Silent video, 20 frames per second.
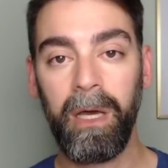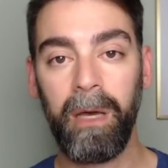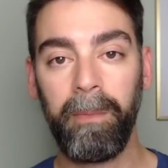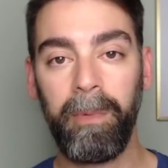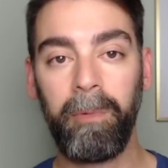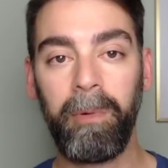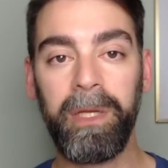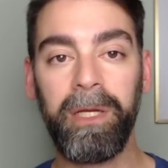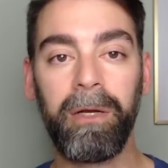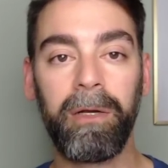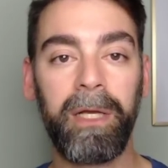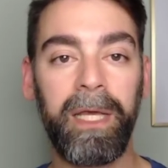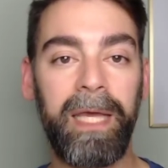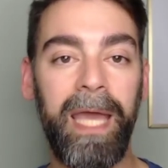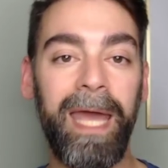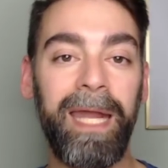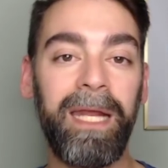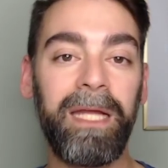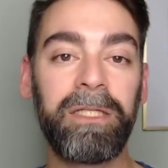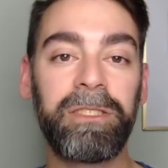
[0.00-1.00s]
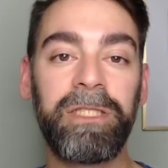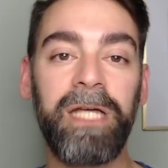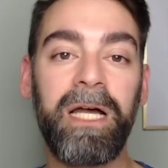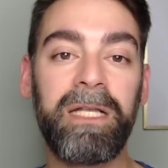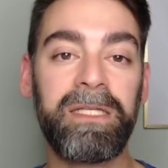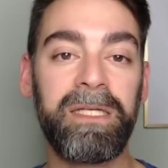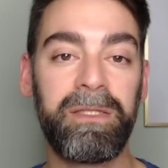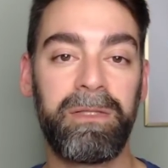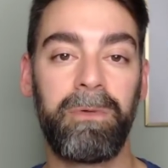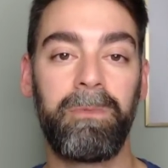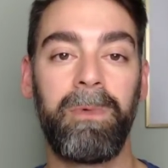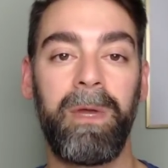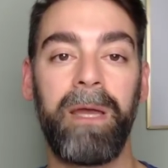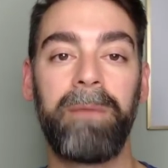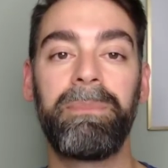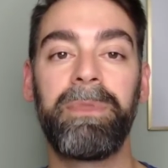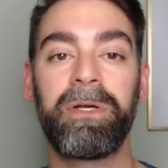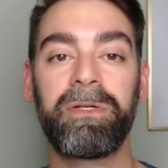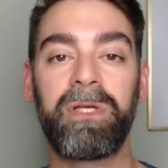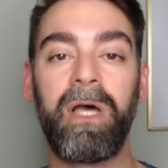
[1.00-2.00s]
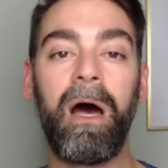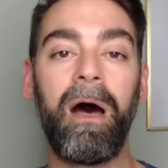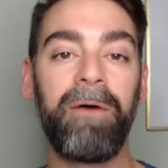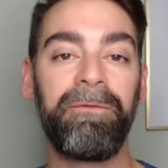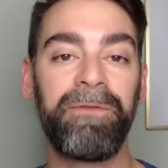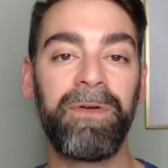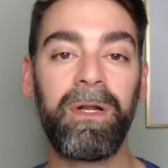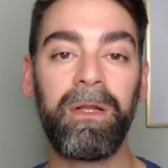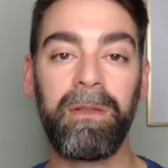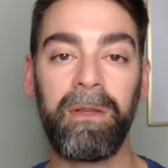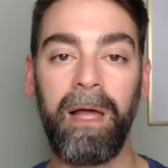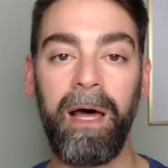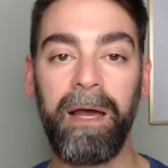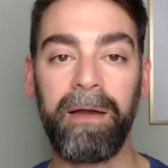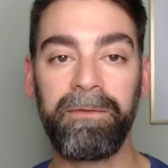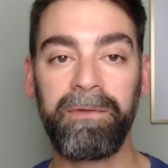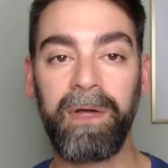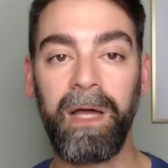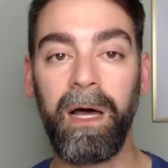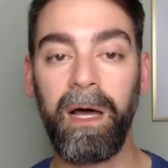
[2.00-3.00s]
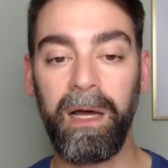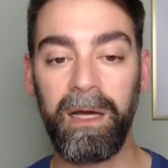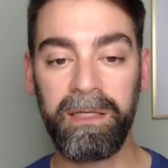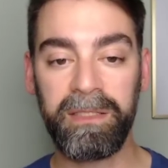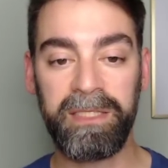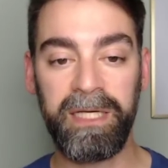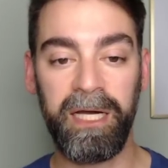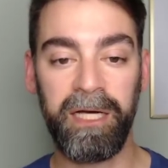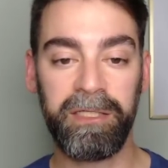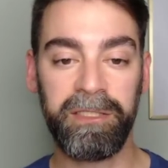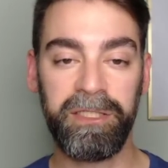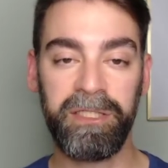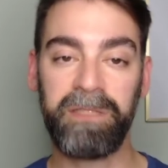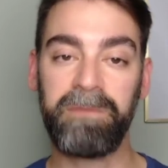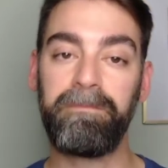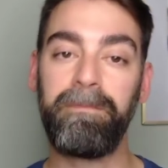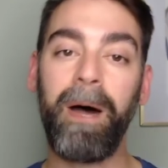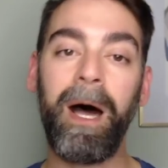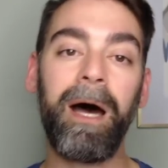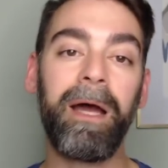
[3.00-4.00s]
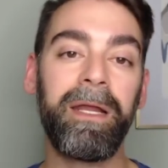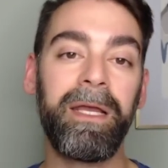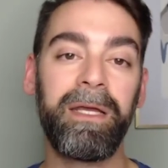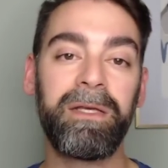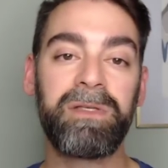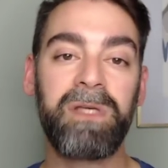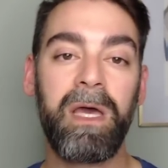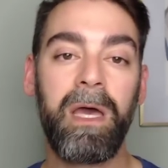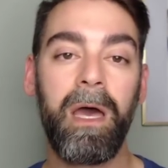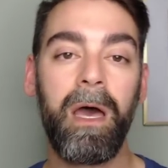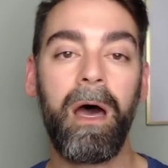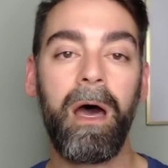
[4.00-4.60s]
But when you're getting shots at the rim, there's often a lot of contact, just bodies,